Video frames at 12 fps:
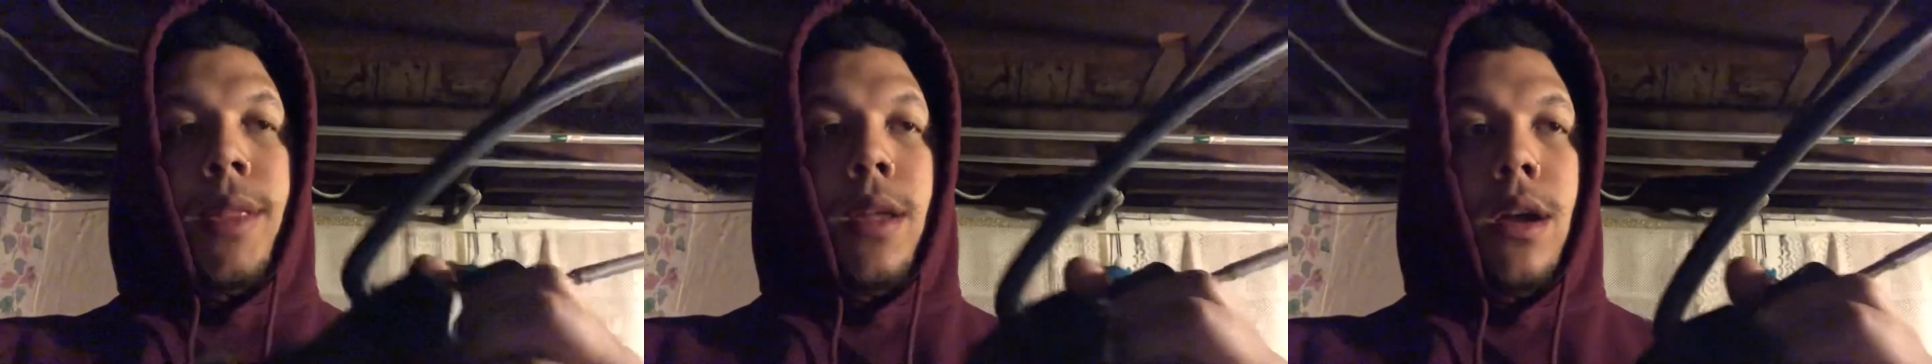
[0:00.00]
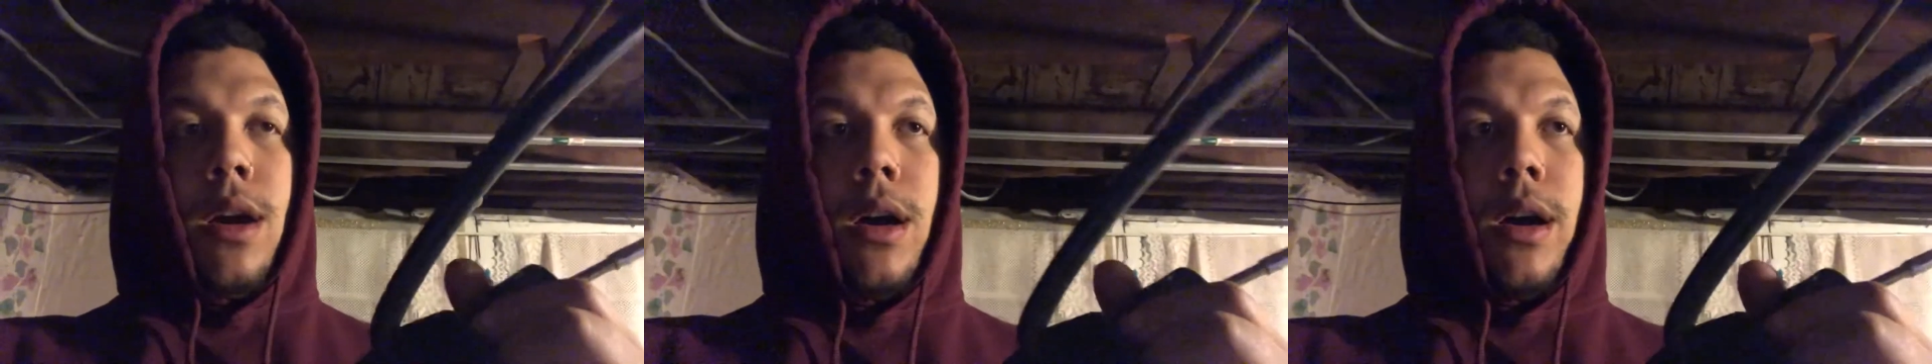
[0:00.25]

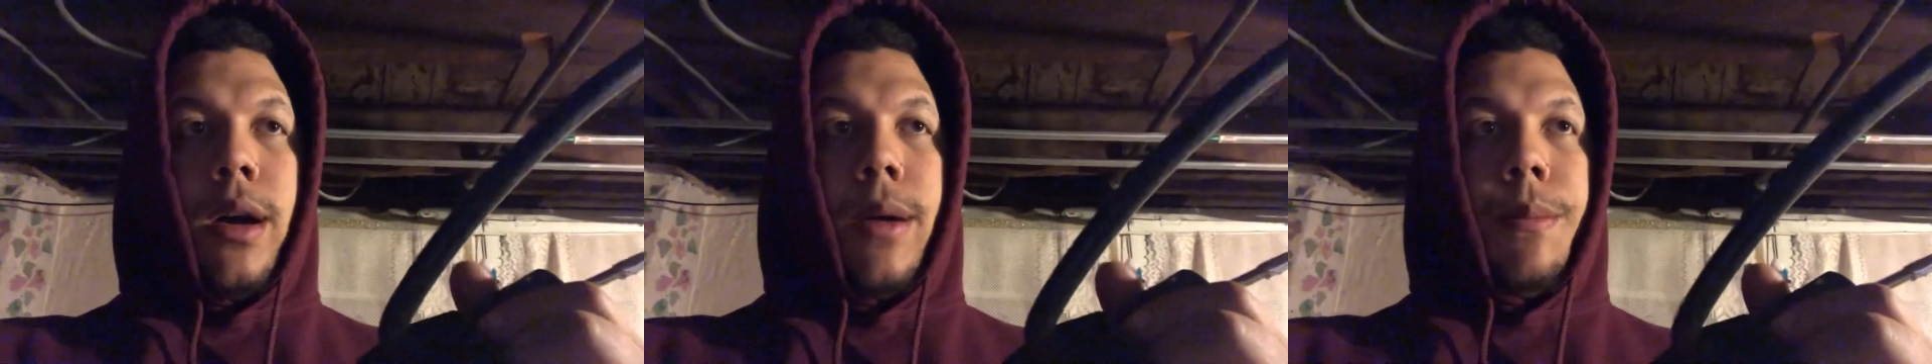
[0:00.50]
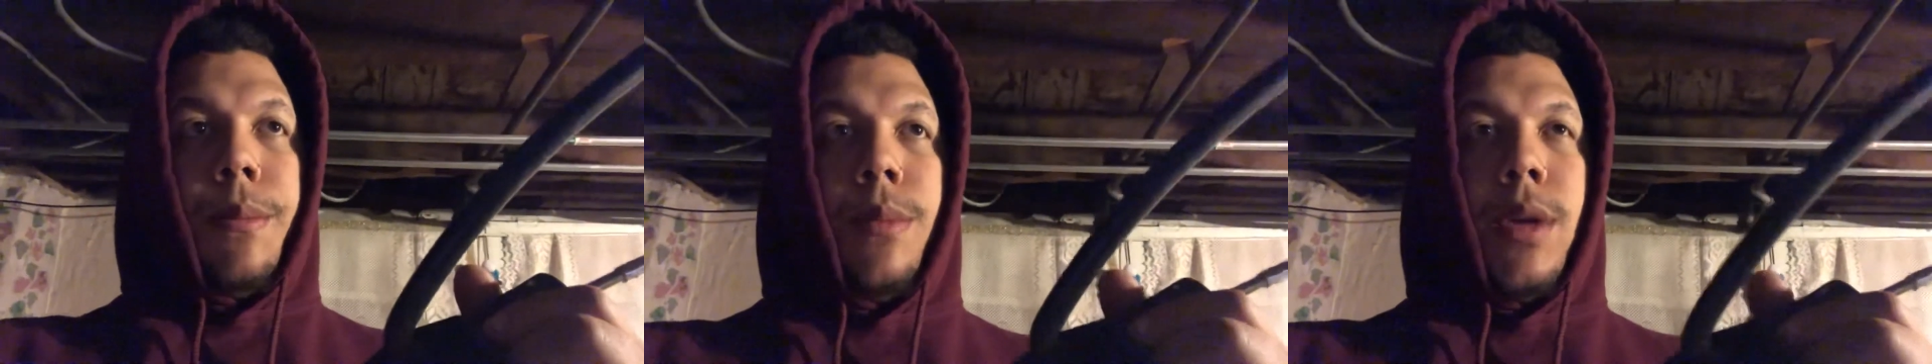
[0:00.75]

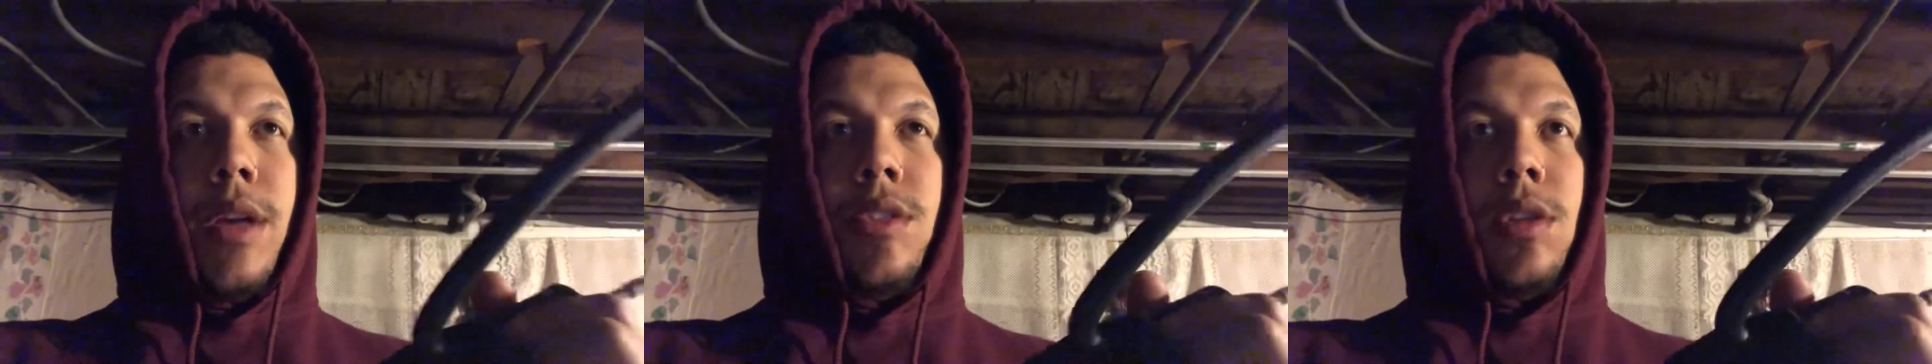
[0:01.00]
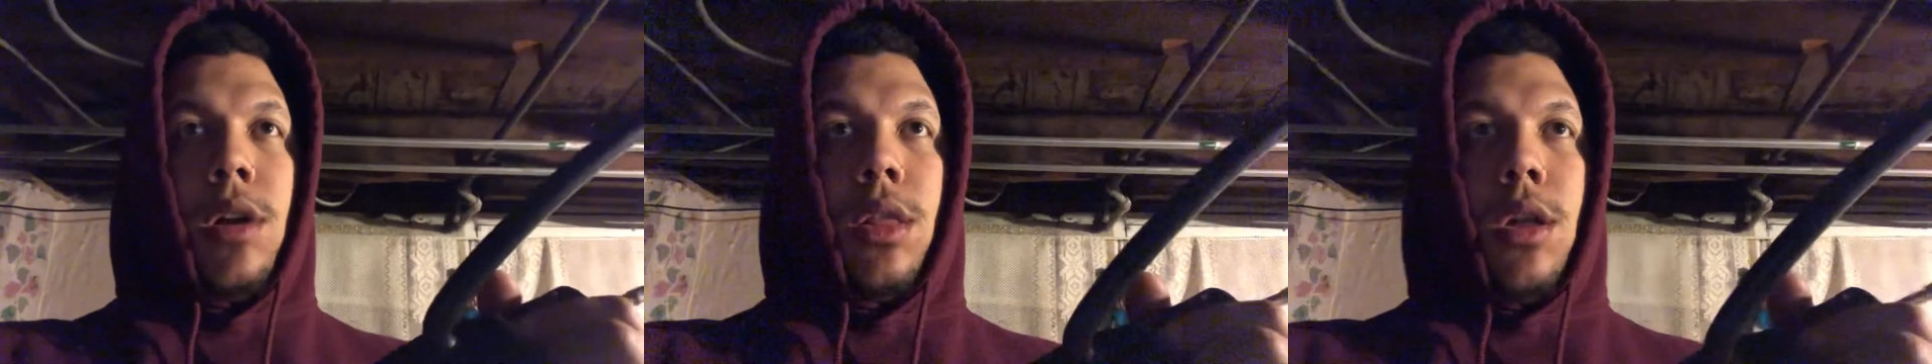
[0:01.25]

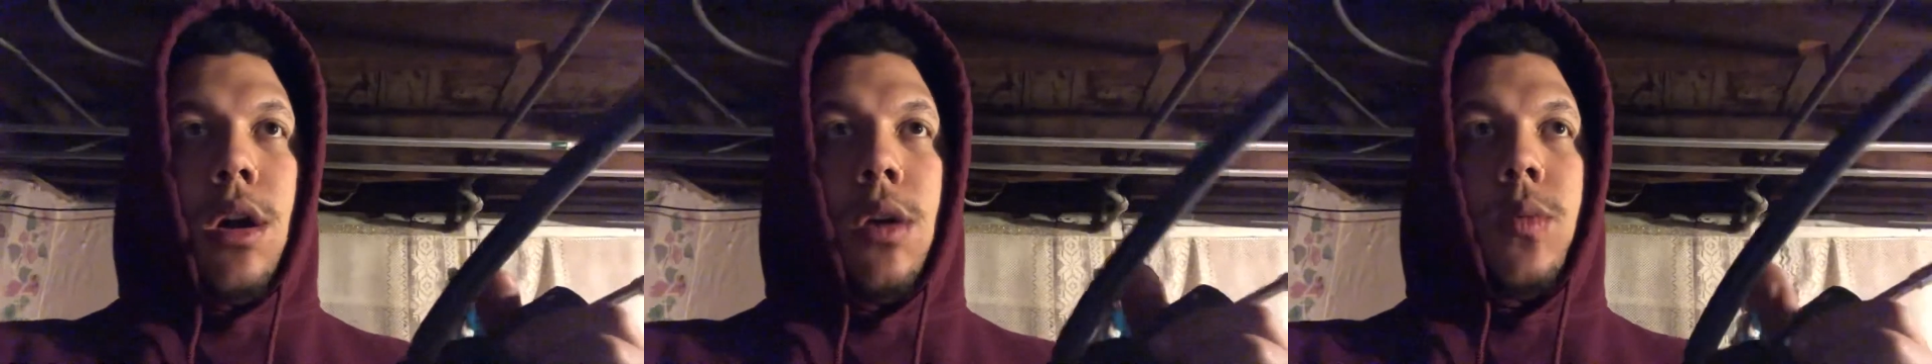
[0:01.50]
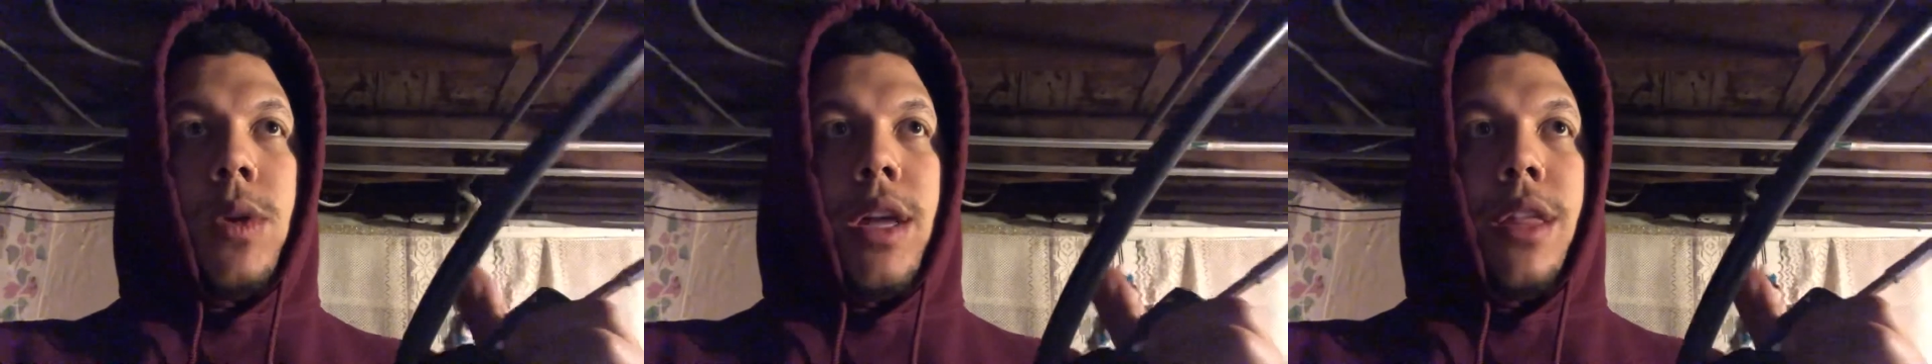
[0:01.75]
along
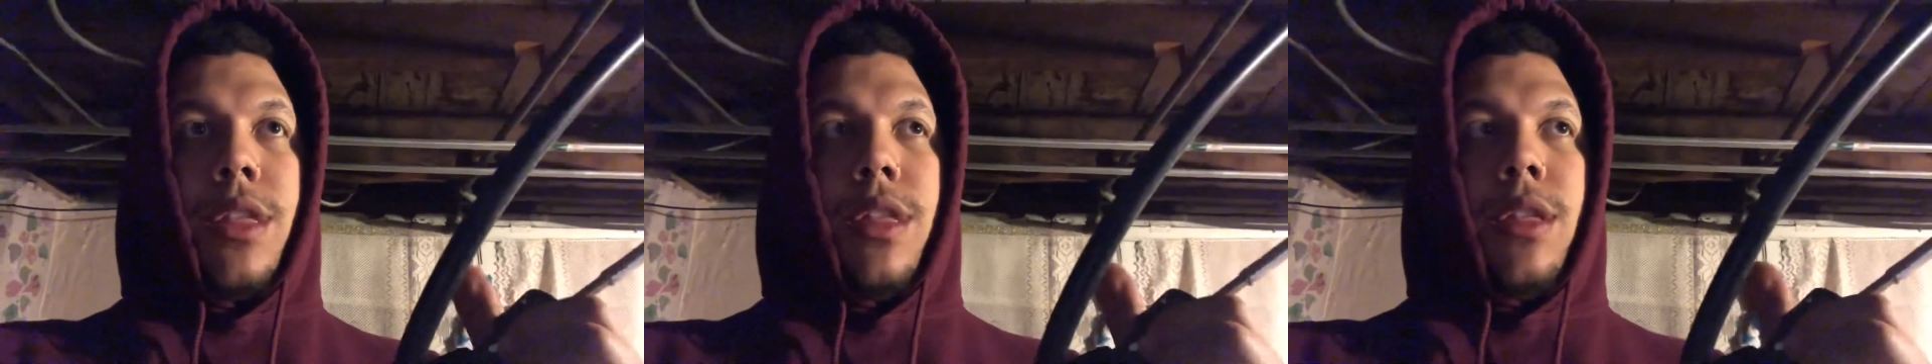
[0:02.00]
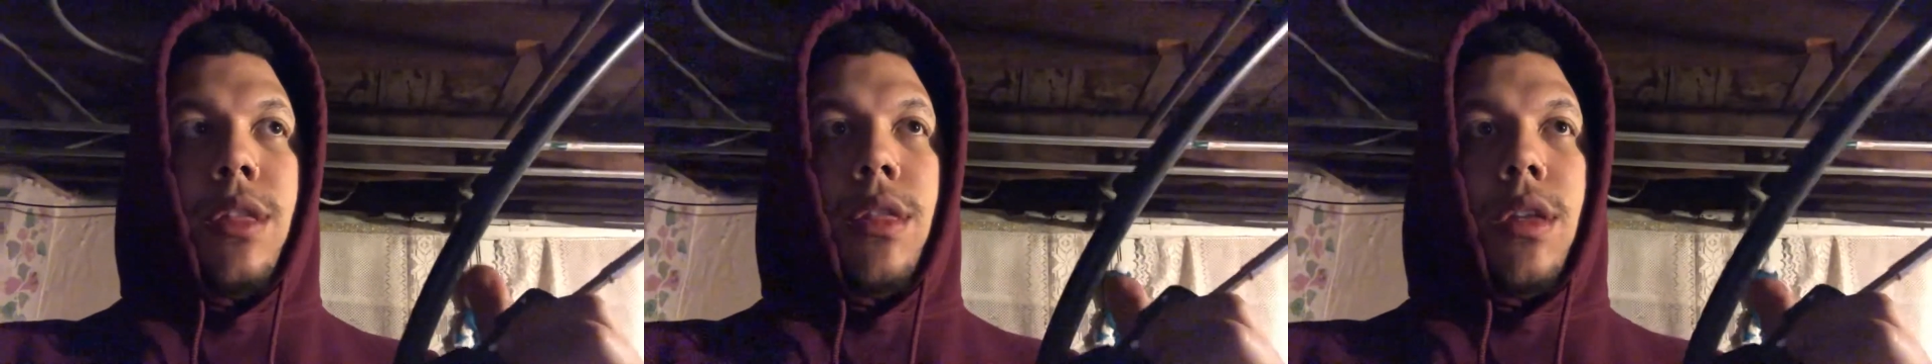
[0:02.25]

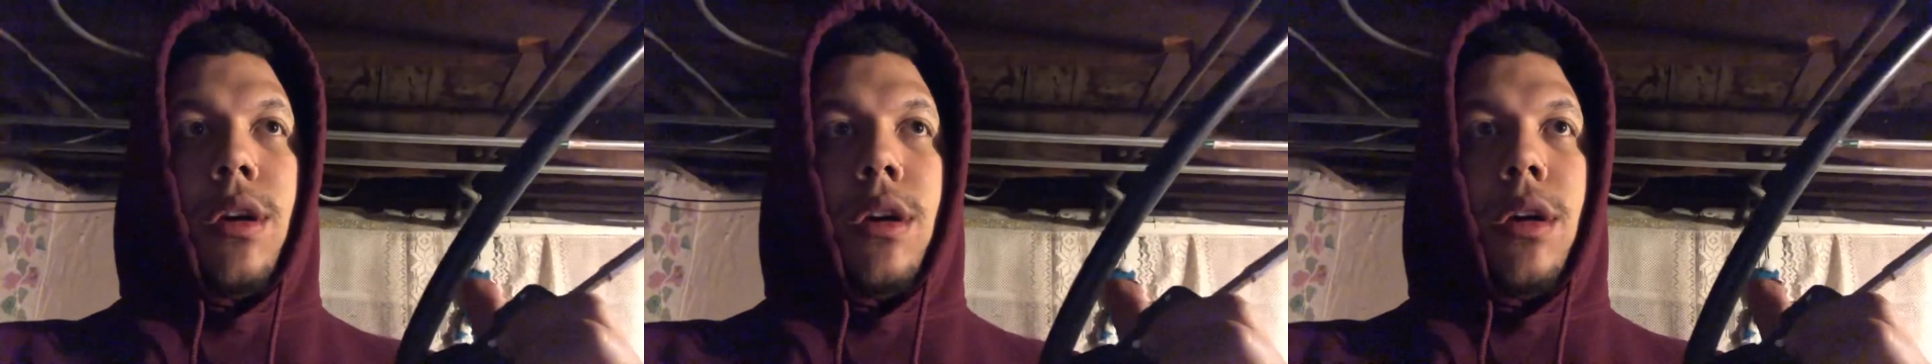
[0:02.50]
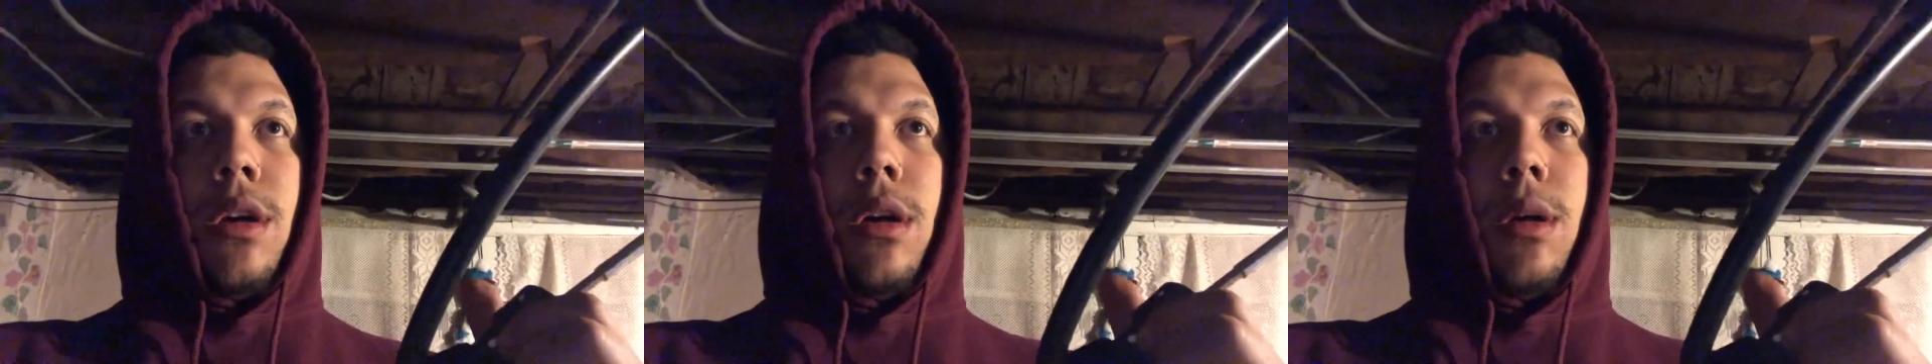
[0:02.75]
with
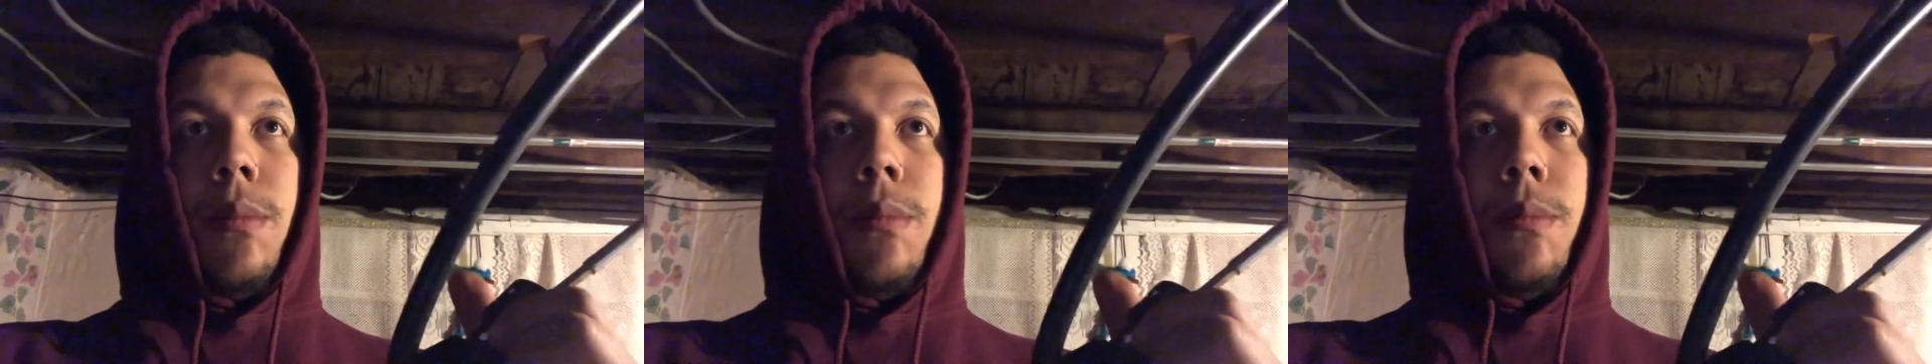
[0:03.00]
the